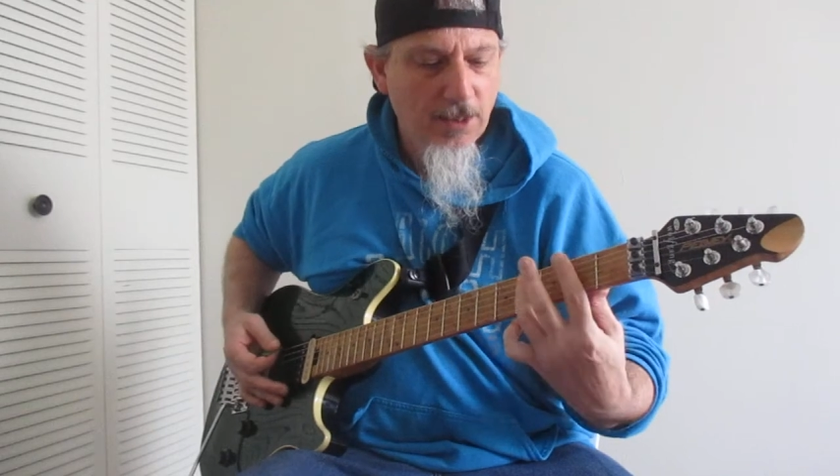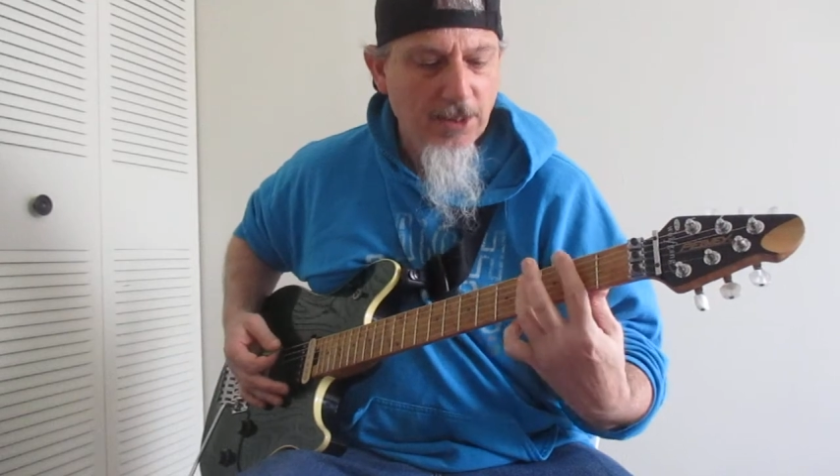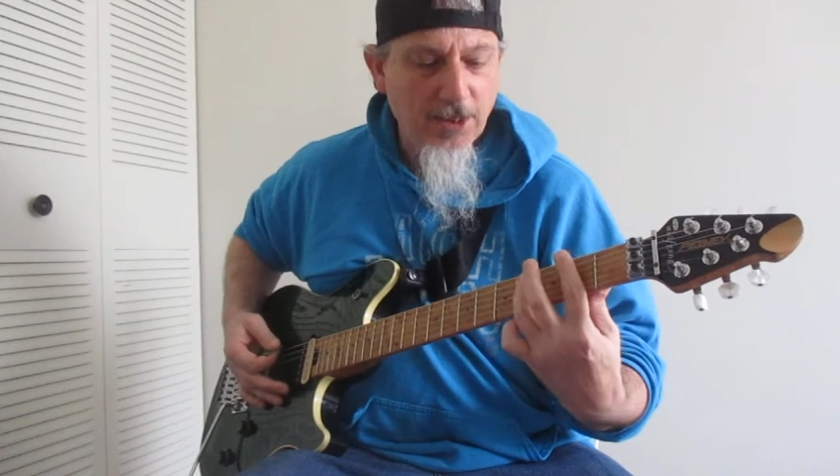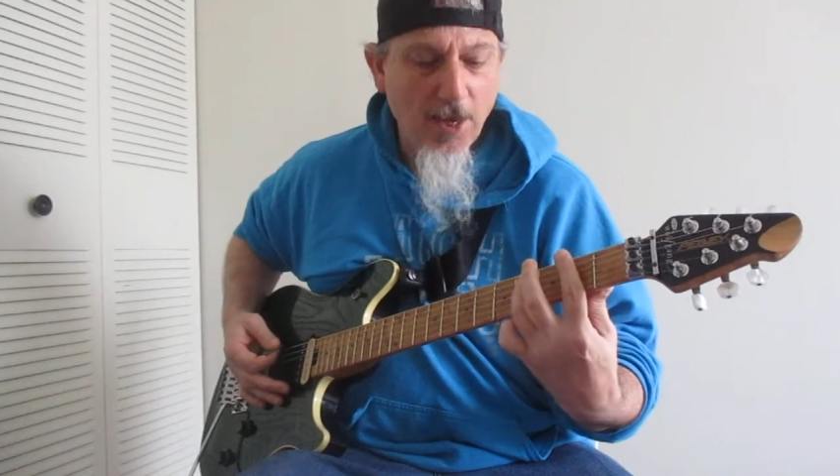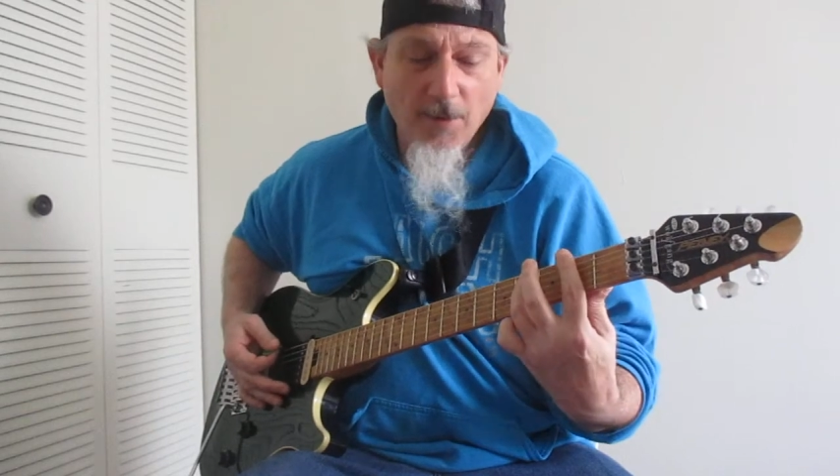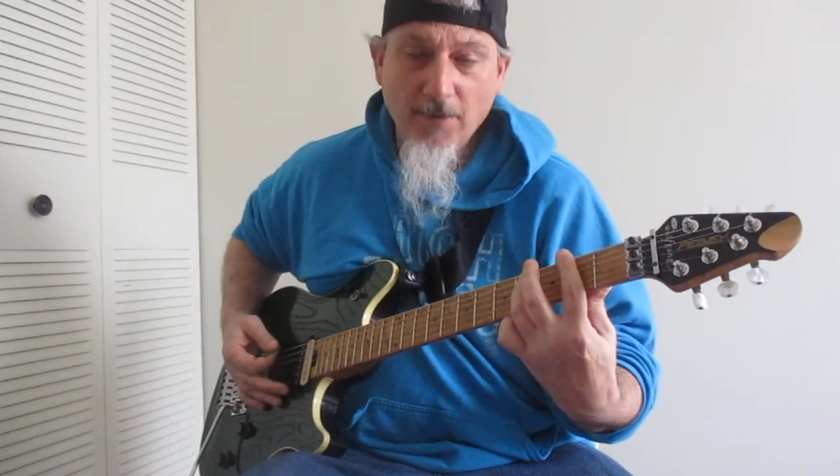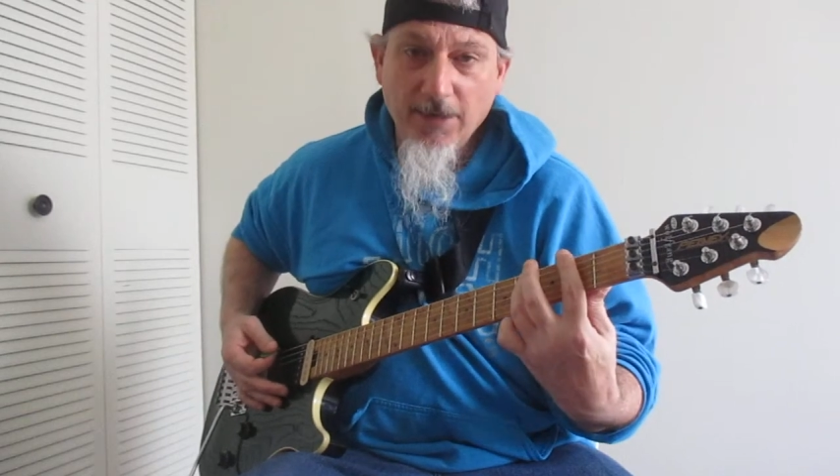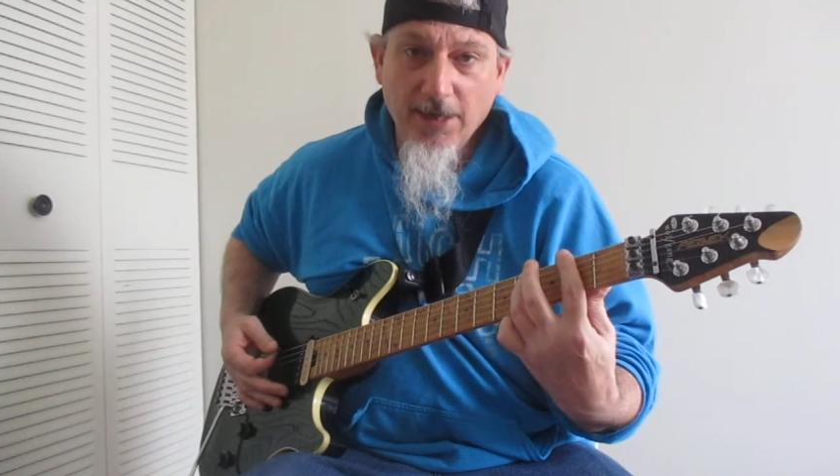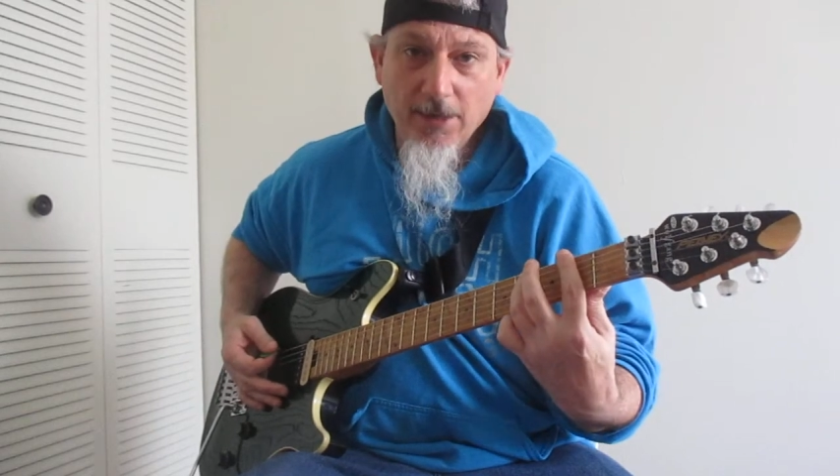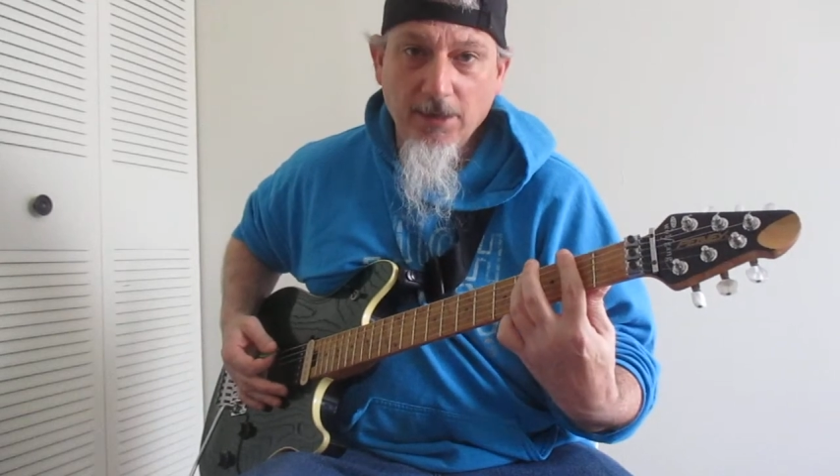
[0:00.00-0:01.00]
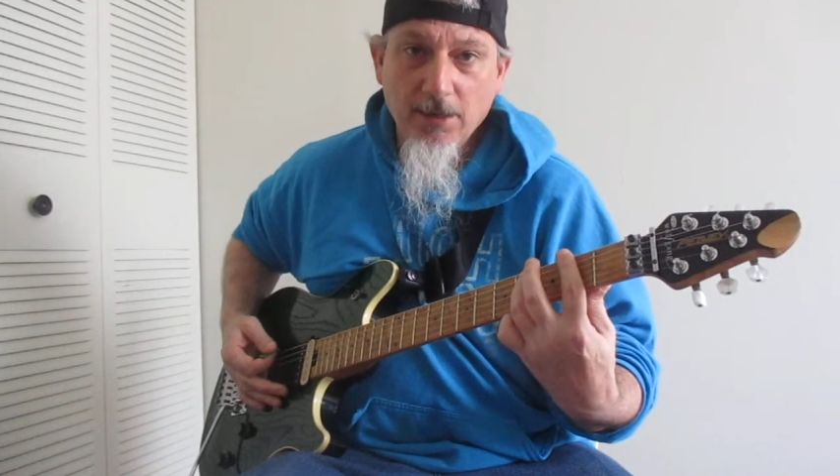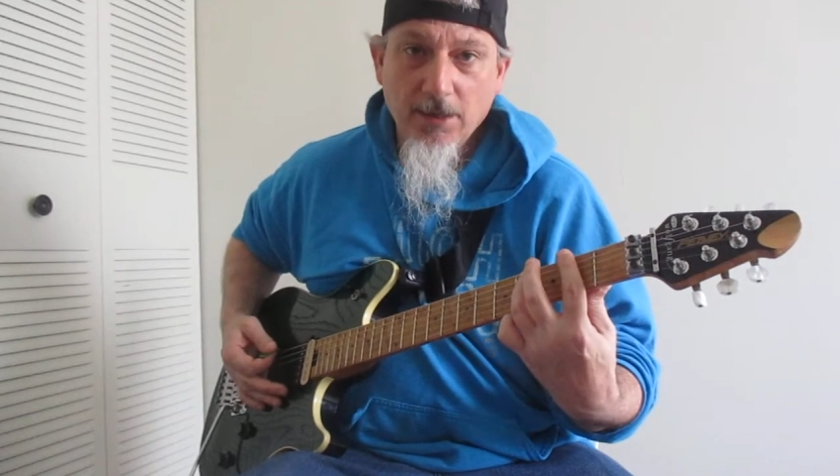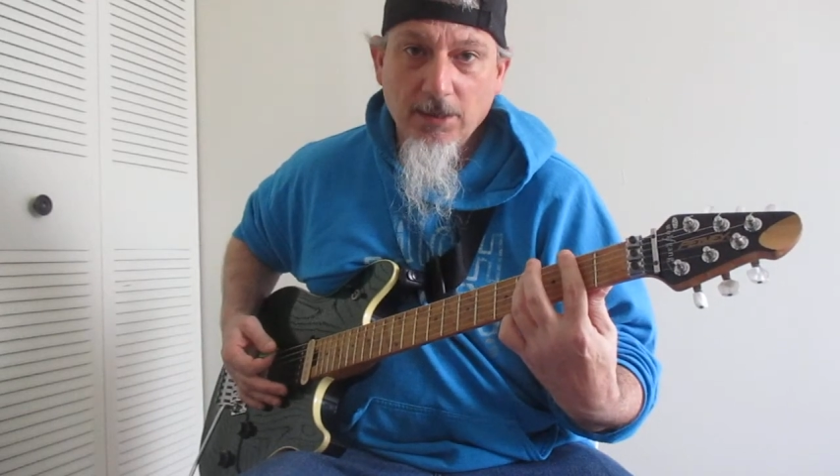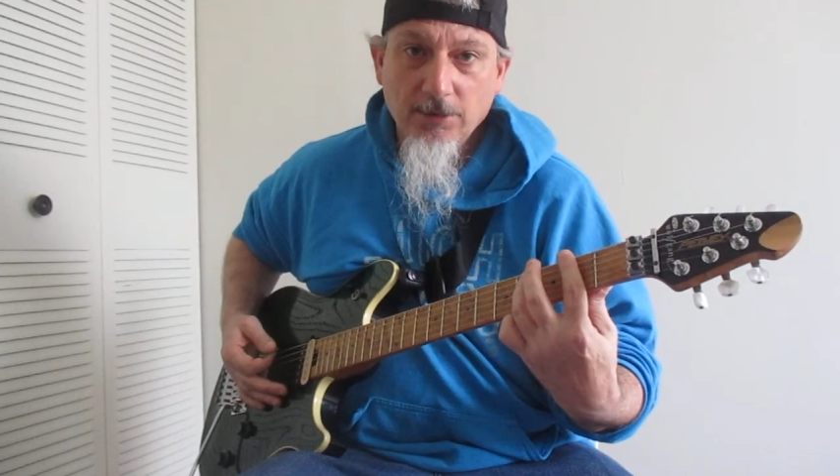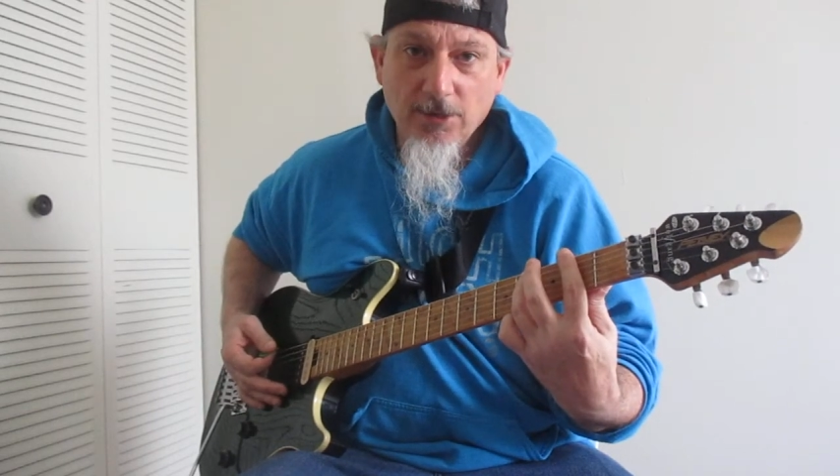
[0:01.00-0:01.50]
and you come over here,
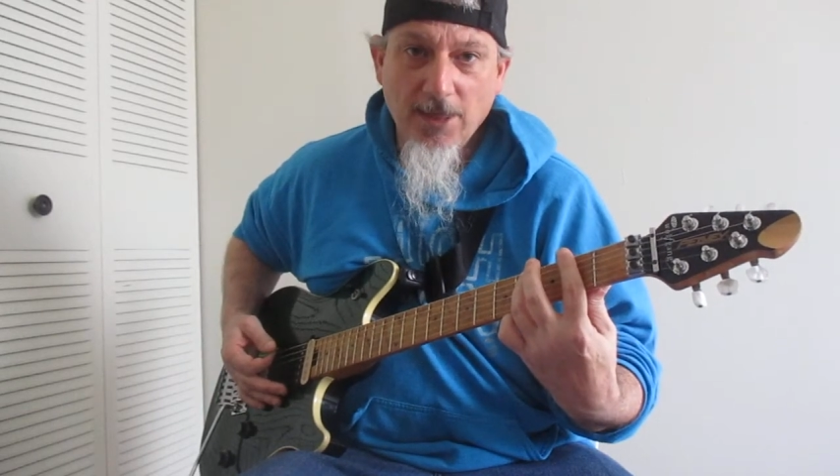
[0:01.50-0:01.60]
do